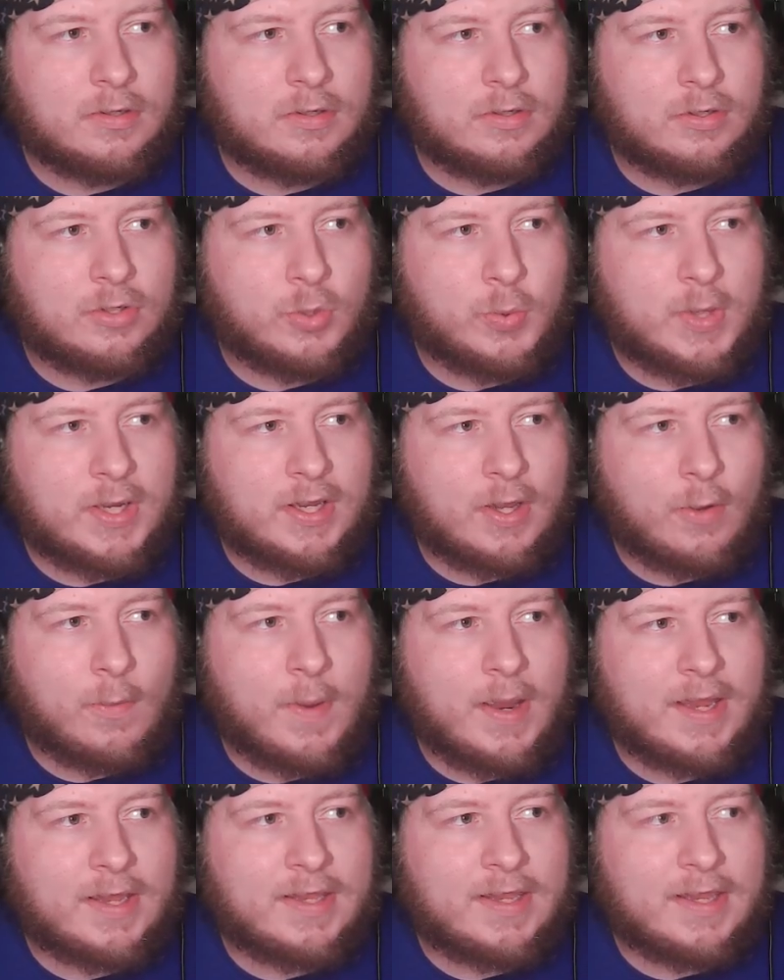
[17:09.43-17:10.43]
Do we go
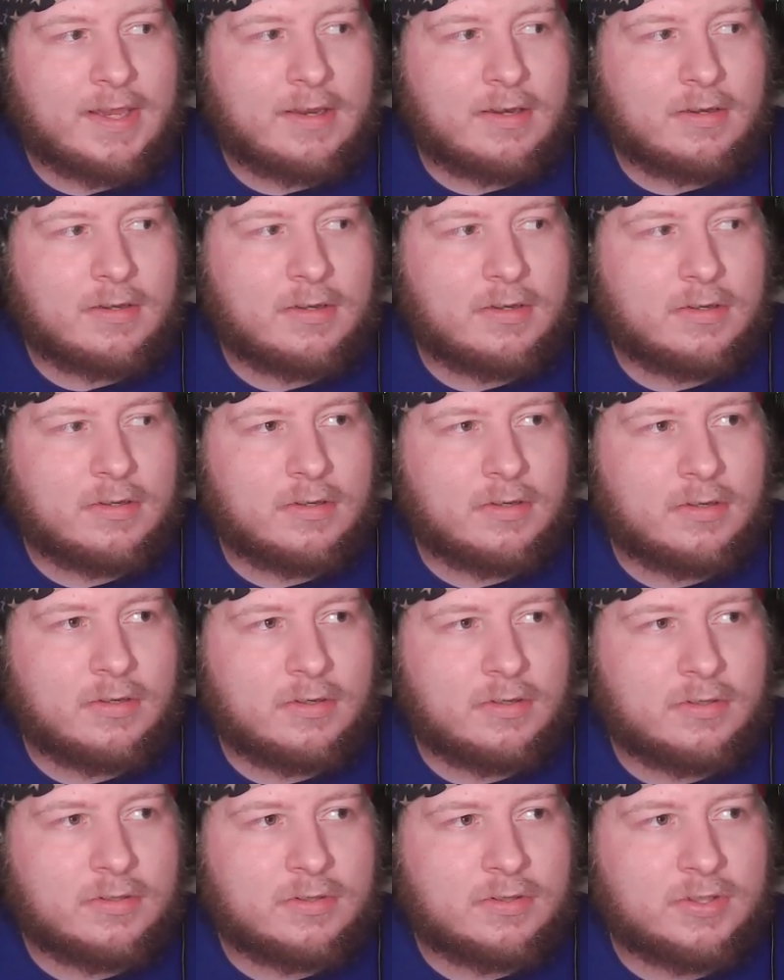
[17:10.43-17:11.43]
back in
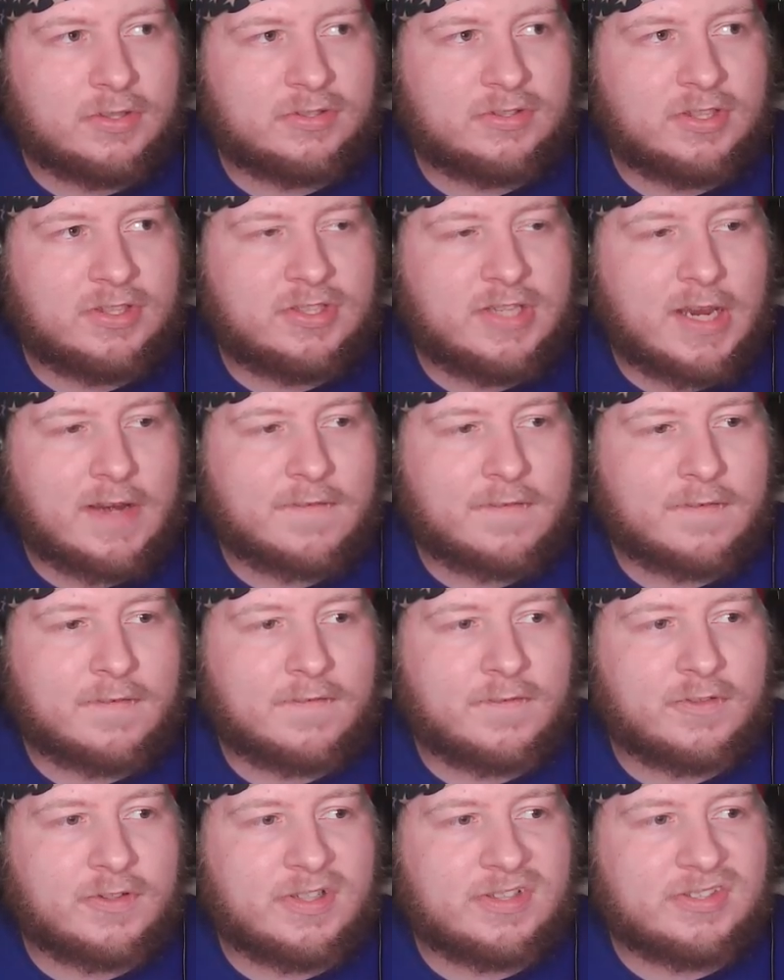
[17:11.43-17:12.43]
just to check for
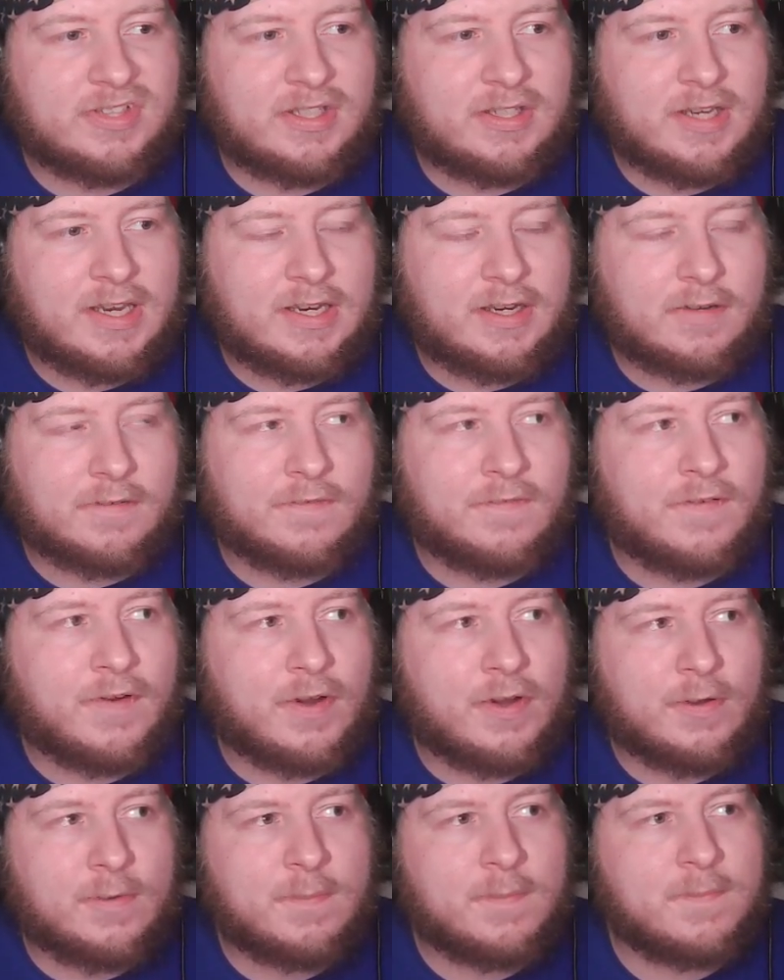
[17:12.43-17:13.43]
freezing and
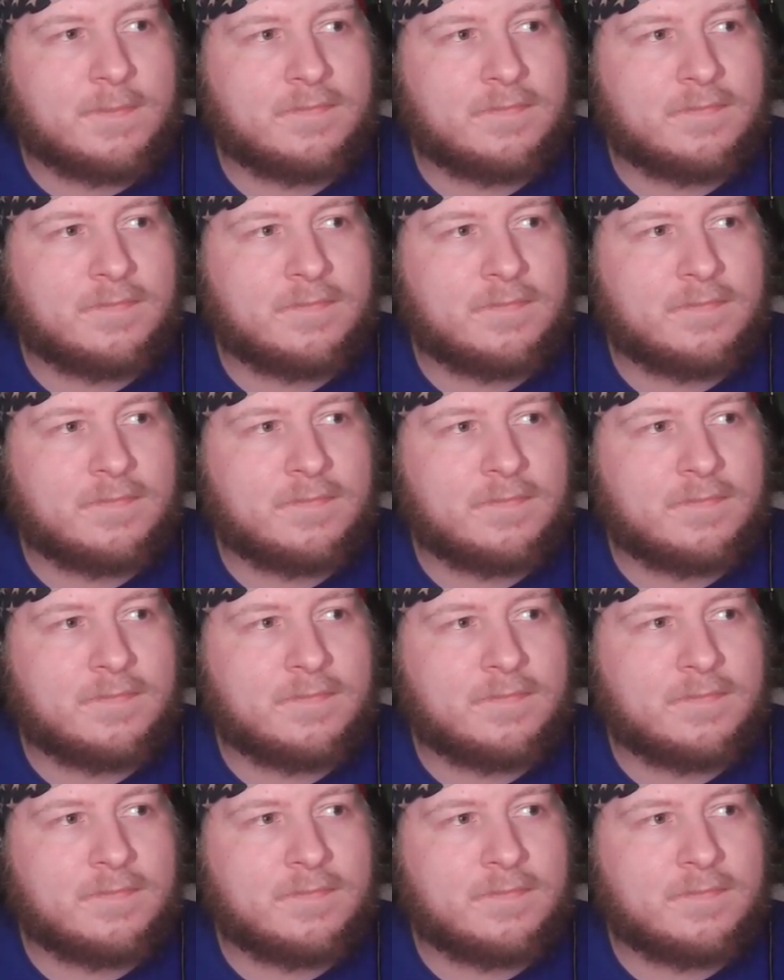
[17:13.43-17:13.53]
confirm?